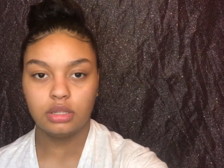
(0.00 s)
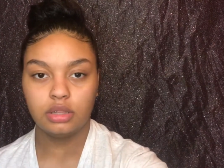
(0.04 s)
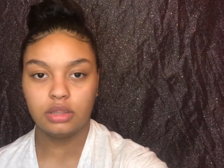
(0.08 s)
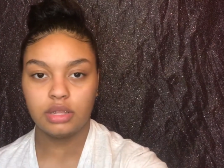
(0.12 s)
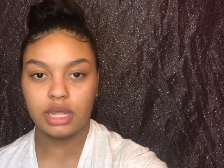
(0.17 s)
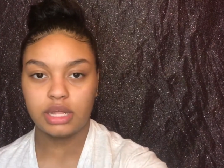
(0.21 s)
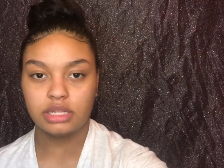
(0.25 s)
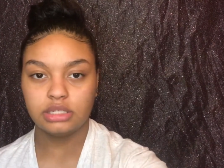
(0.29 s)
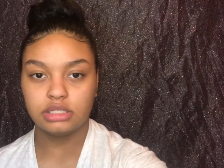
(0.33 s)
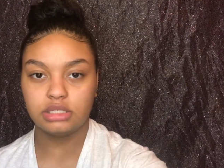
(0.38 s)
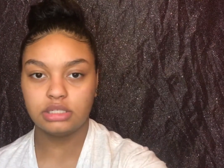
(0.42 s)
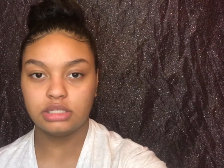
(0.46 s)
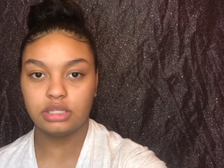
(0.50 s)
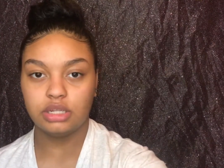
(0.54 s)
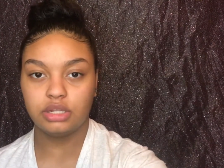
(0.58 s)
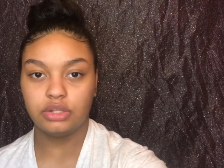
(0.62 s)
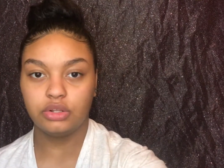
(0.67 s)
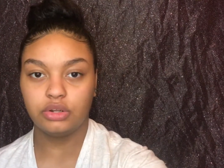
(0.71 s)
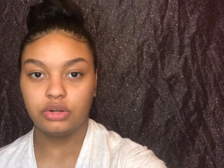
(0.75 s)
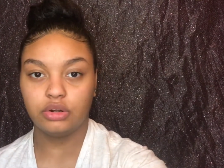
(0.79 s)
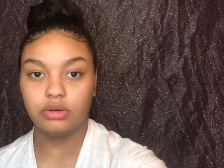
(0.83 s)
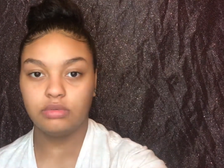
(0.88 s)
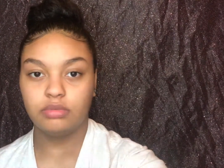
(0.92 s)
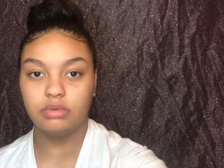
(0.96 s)
That's the
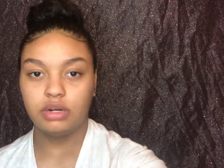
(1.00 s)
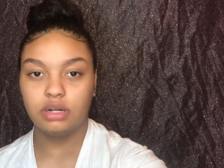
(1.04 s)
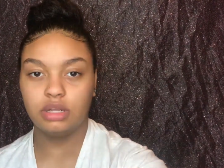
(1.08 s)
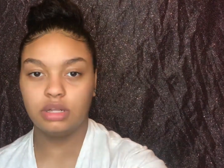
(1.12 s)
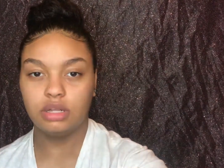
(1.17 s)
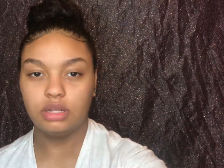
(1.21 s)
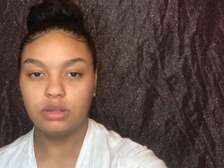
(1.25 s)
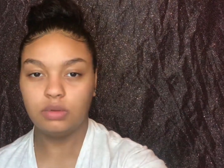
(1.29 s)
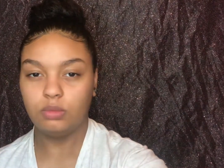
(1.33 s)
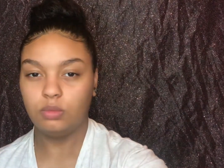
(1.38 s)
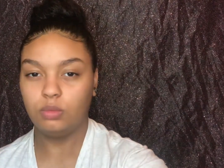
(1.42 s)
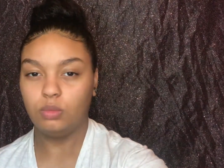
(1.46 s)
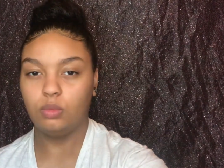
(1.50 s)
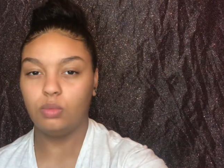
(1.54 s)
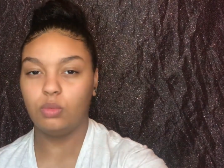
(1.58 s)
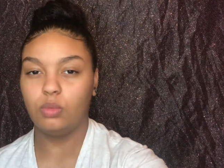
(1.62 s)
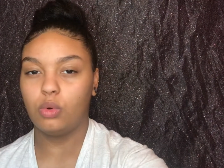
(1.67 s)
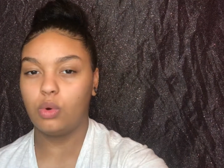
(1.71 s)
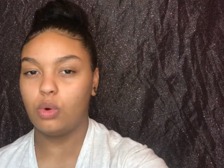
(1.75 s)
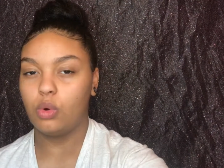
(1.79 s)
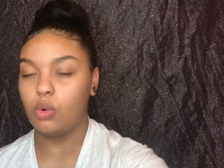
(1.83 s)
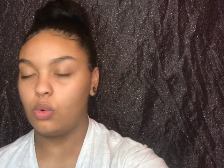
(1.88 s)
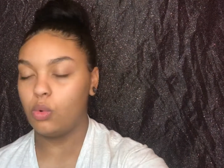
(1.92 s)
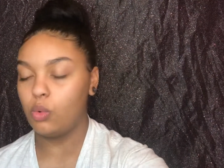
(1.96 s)
third one I get.
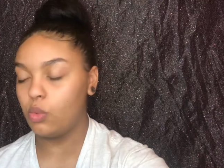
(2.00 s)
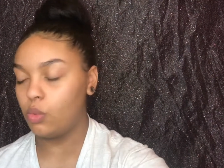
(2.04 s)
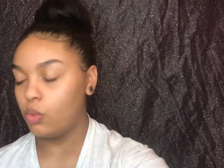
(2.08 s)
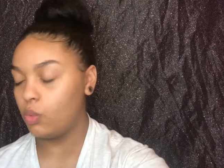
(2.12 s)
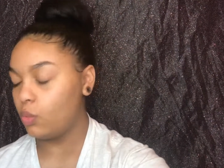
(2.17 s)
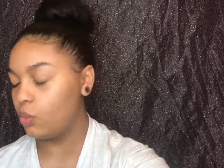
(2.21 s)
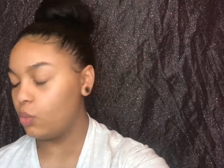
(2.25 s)
Whoa.